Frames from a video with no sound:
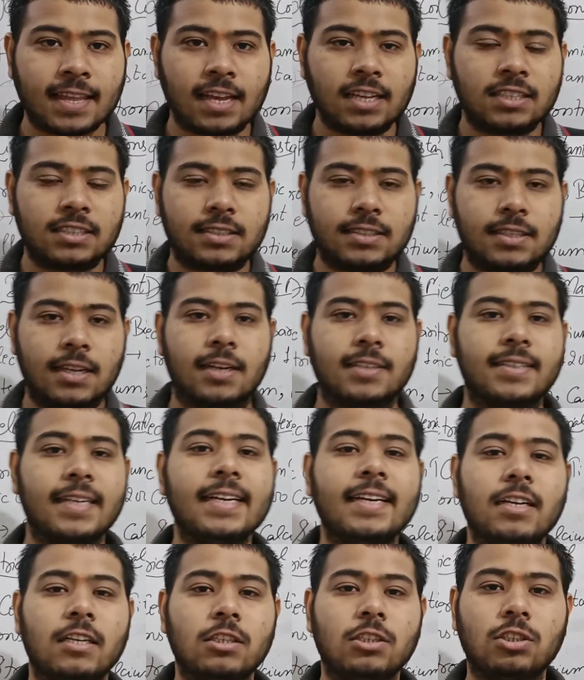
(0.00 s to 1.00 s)
there are
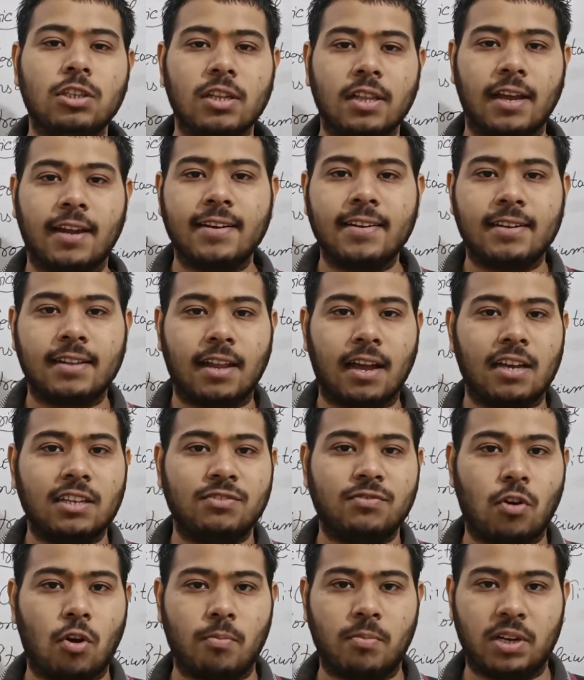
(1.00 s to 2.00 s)
certain crystalline glass
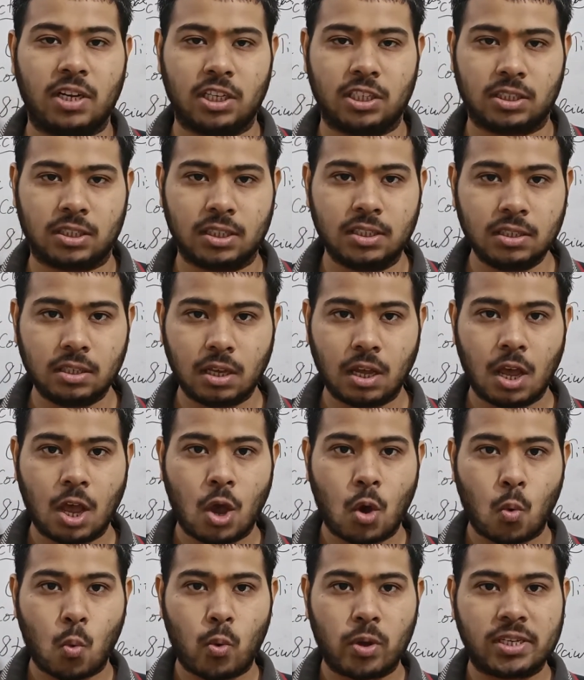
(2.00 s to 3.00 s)
formulations
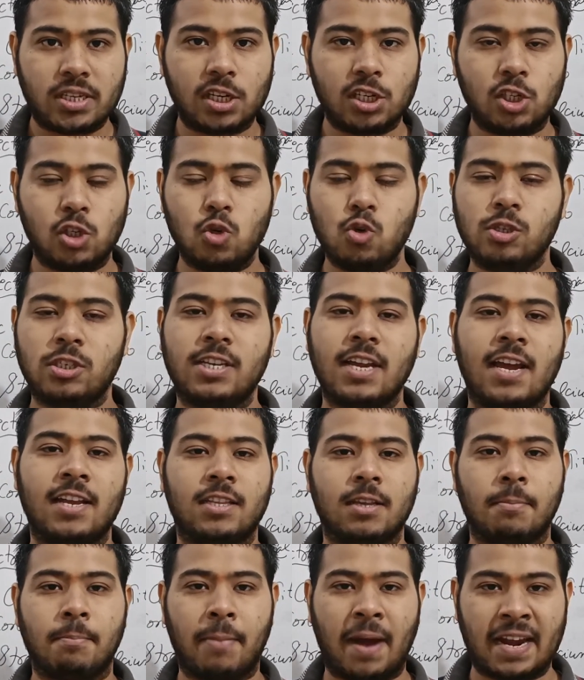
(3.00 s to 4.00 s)
which are used
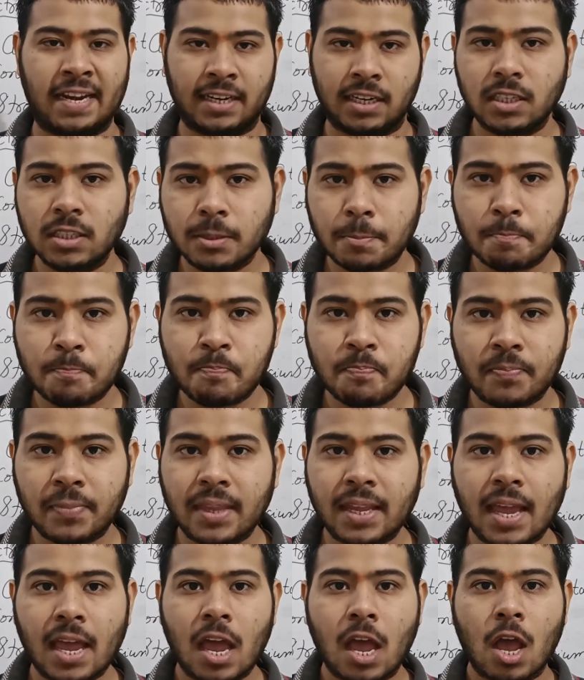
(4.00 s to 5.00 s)
as a binders,
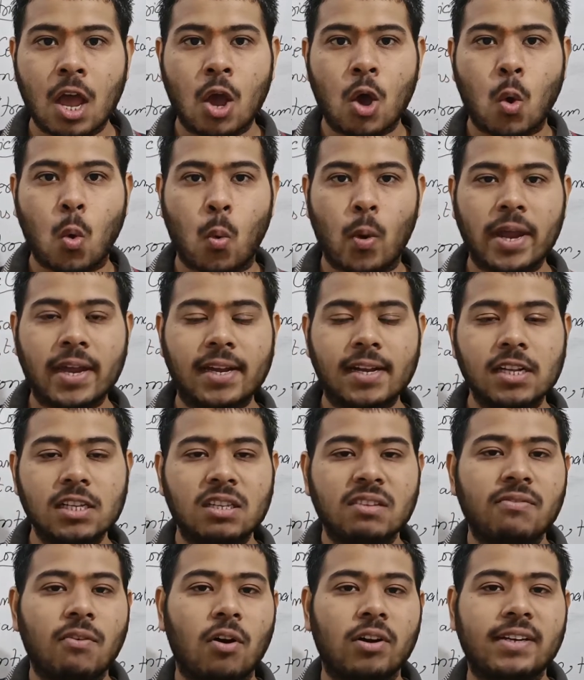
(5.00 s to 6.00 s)

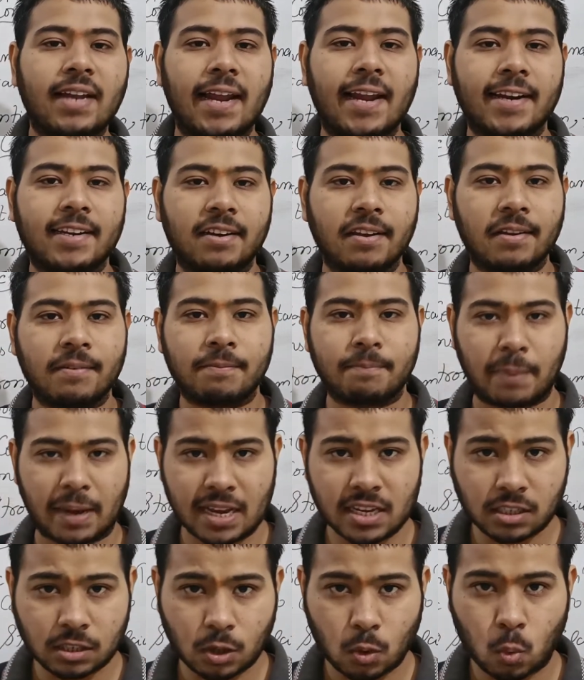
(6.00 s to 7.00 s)
vehicles for dielectric
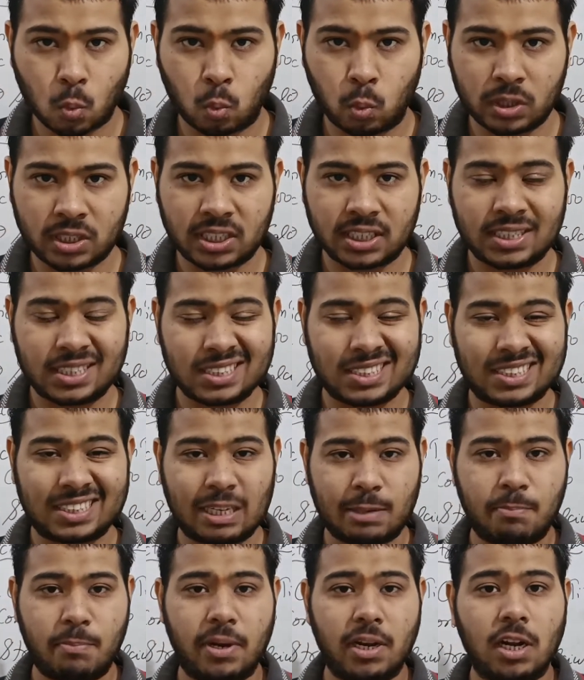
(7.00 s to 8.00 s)
paste, which is a
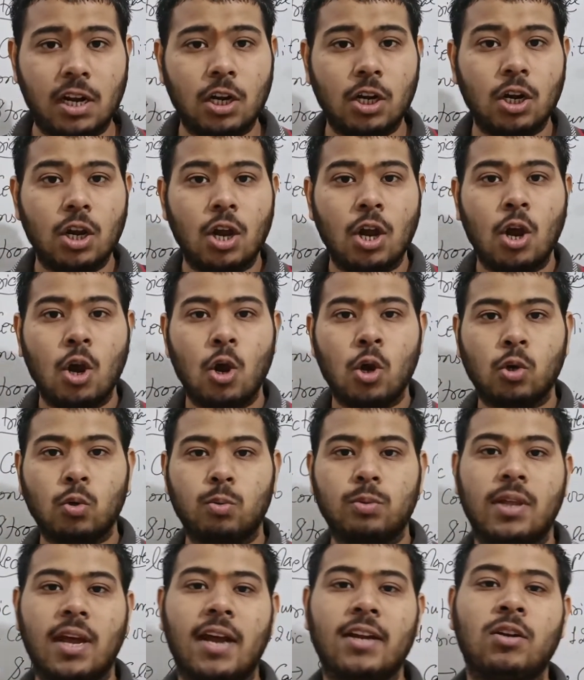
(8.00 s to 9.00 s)
similar
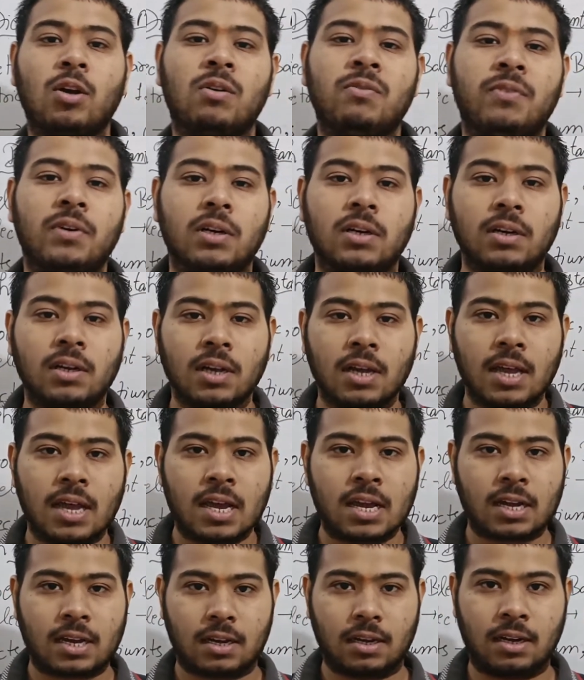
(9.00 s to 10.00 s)
to that of
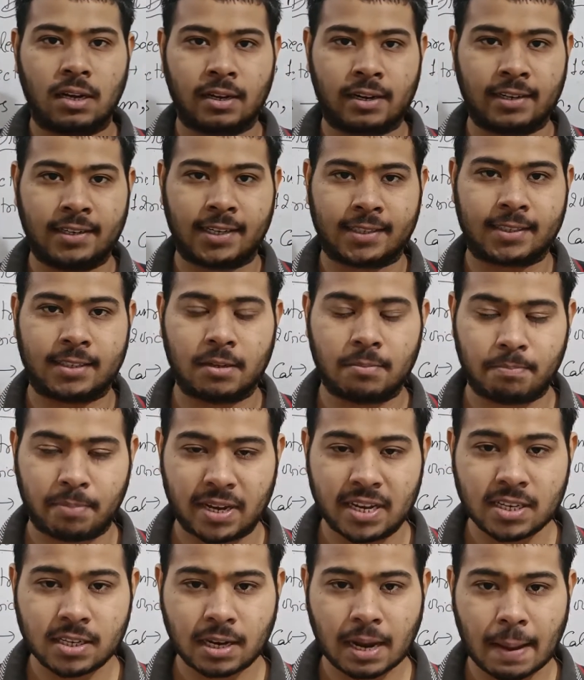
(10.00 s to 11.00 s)
a conductor
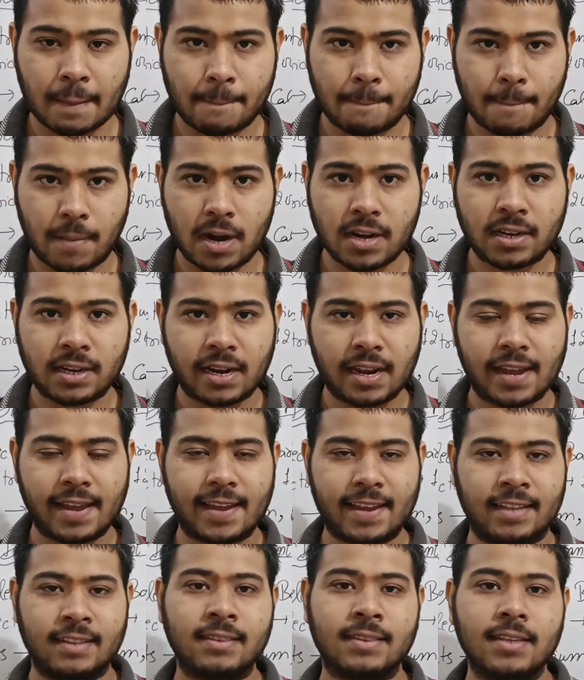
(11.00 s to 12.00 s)
paste, but
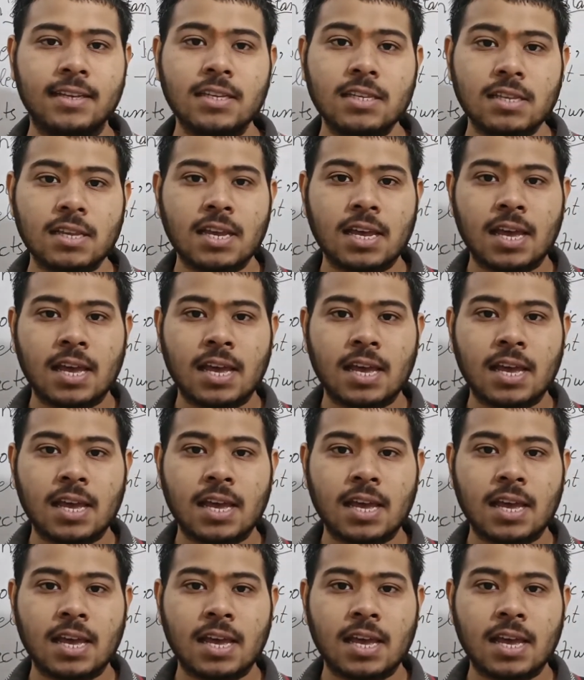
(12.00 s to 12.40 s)
in this